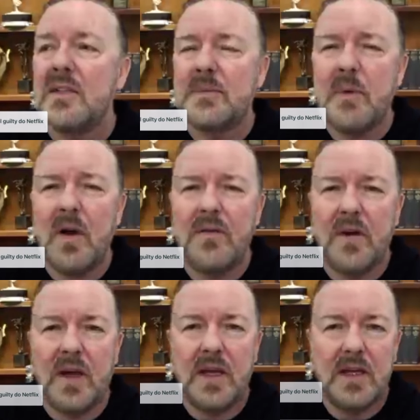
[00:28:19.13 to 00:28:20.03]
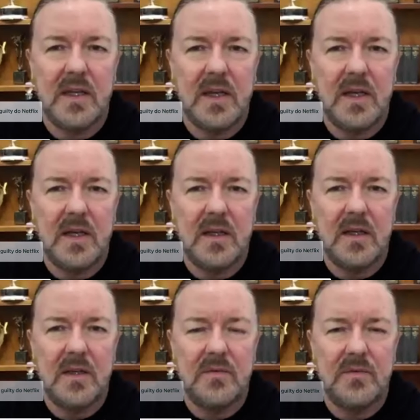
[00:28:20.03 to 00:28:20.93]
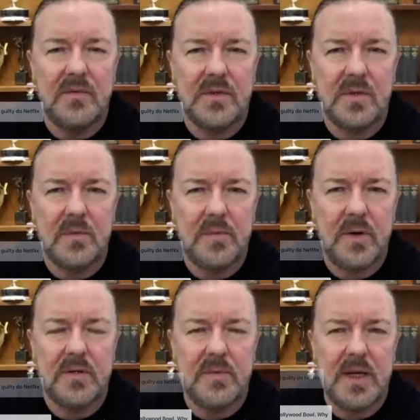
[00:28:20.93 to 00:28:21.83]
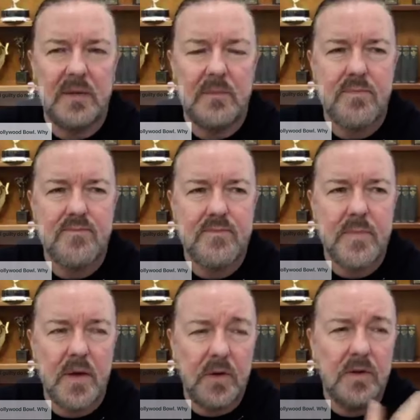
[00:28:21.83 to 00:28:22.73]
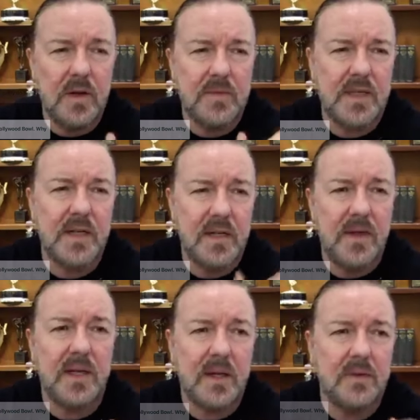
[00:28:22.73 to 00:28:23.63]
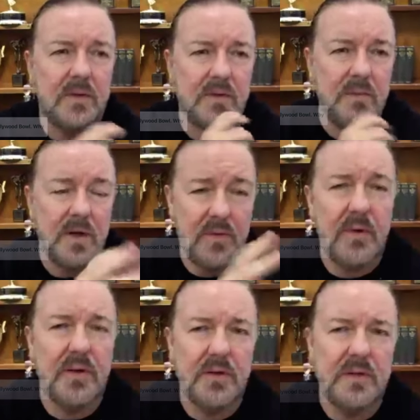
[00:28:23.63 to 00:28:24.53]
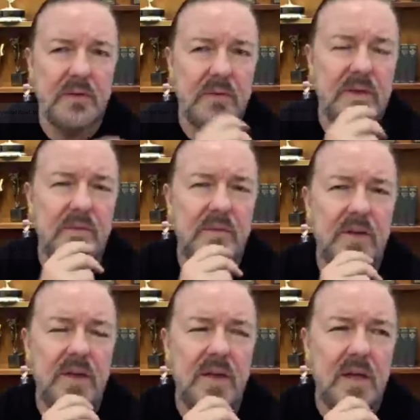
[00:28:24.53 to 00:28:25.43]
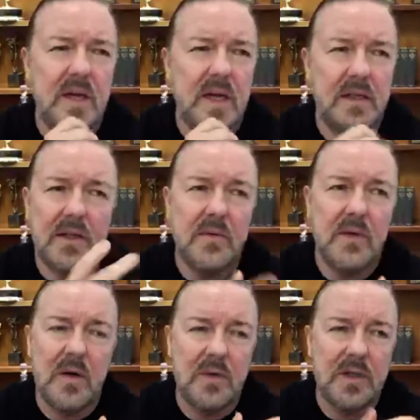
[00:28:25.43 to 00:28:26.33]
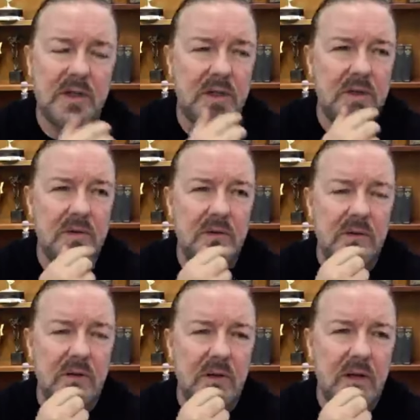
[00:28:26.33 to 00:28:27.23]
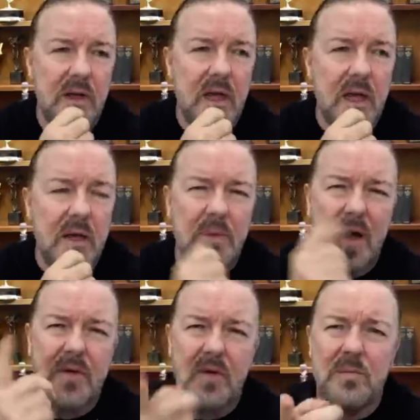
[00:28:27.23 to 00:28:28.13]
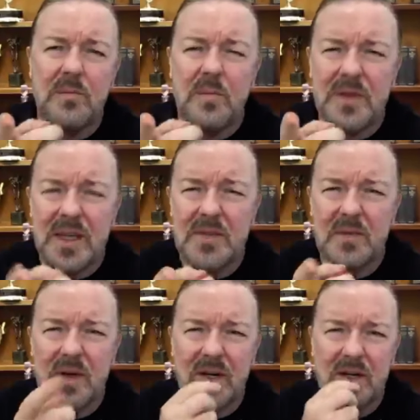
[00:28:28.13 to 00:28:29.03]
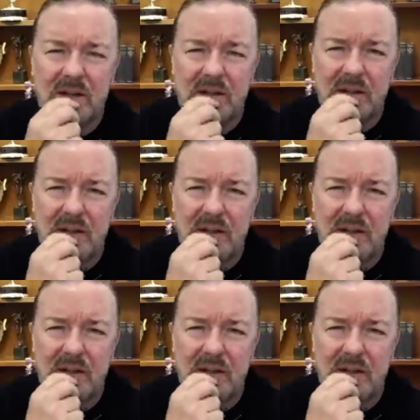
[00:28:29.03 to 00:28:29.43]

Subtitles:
Spotify have sort of approached me a few times actually, and I've had a couple of talks with them, and I really want to do something with them. And I don't know what I want to do. But I thought, would this work?